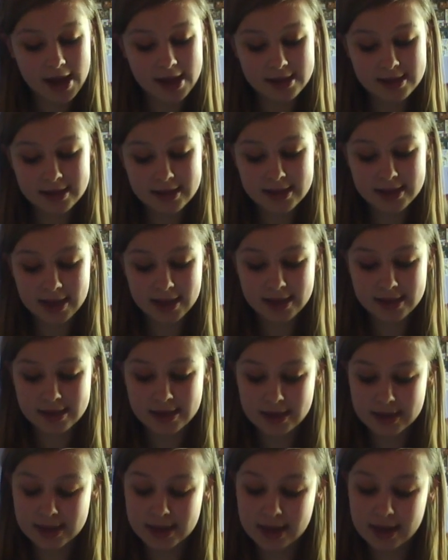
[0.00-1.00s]
As he sings,
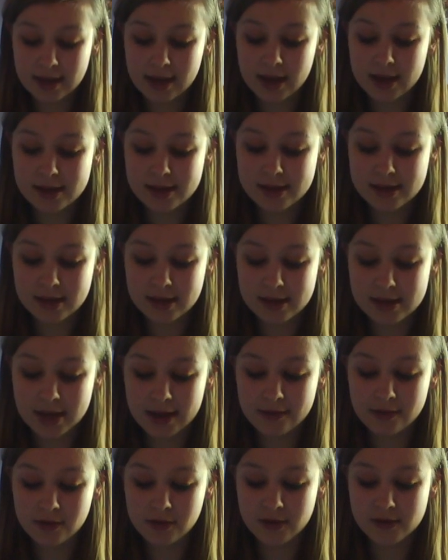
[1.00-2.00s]
the scene cuts to
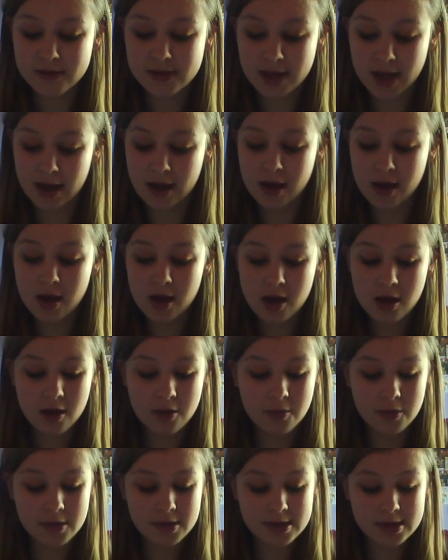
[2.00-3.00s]
Dave Krofsky,
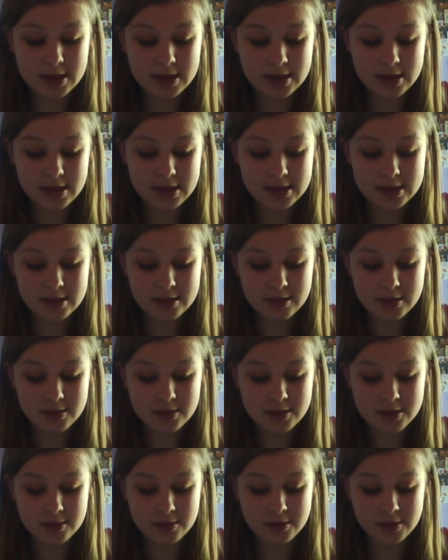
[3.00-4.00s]
who walks in his
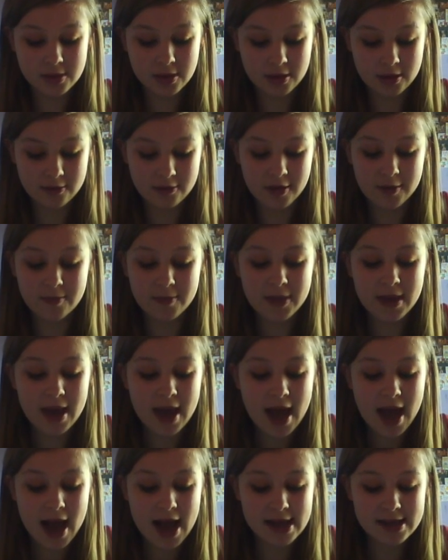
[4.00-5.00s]
new school's locker room.
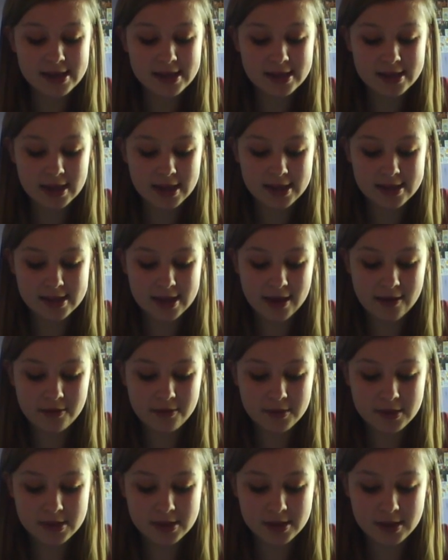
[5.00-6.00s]
As he does,
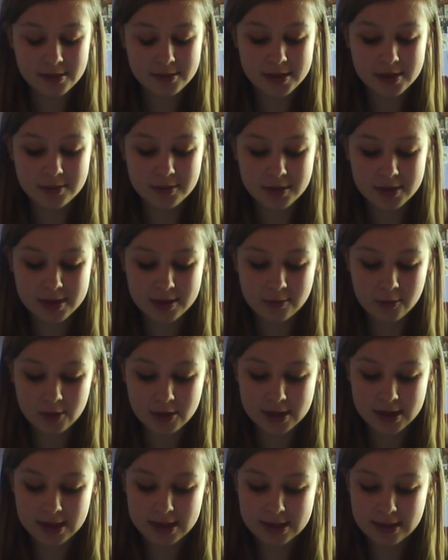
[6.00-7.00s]
everyone stops to watch him
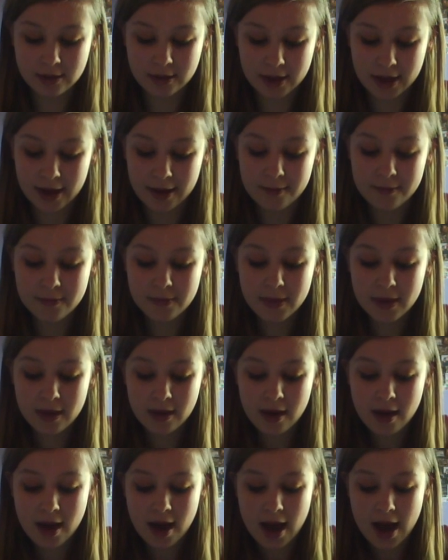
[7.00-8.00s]
walk to his locker.
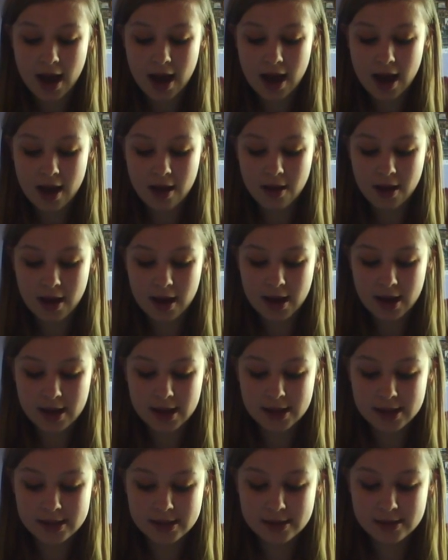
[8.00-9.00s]

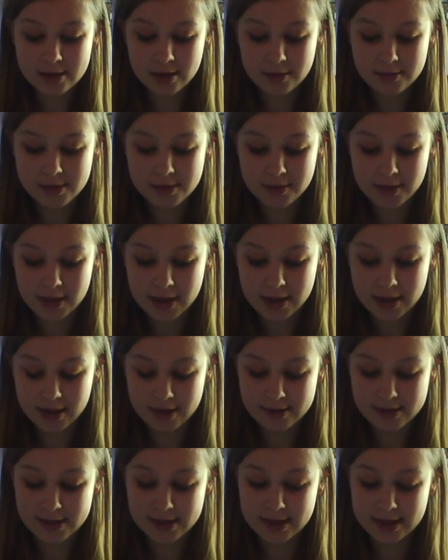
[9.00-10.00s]
He stops when he
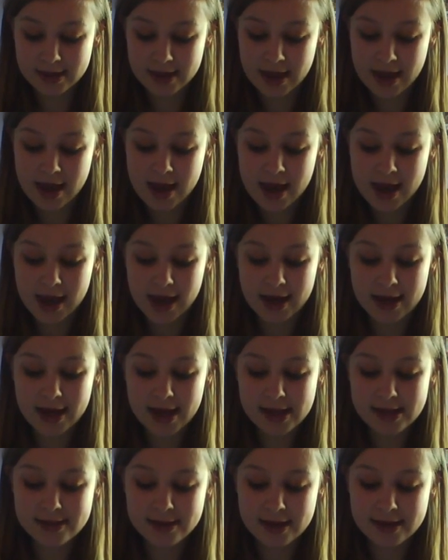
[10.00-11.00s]
notices it. He
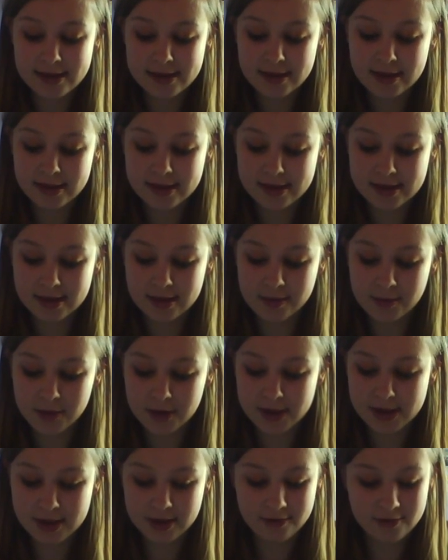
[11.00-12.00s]
turns around and looks at the
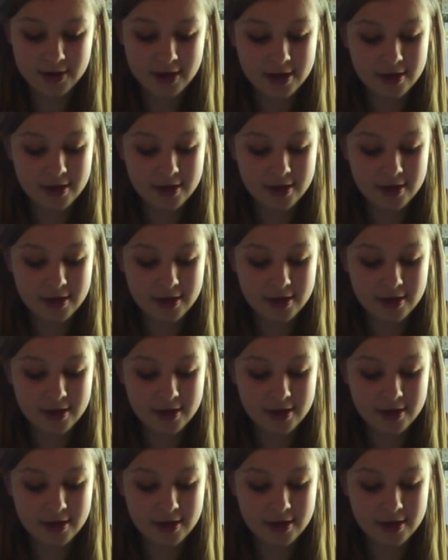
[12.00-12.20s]
boys who have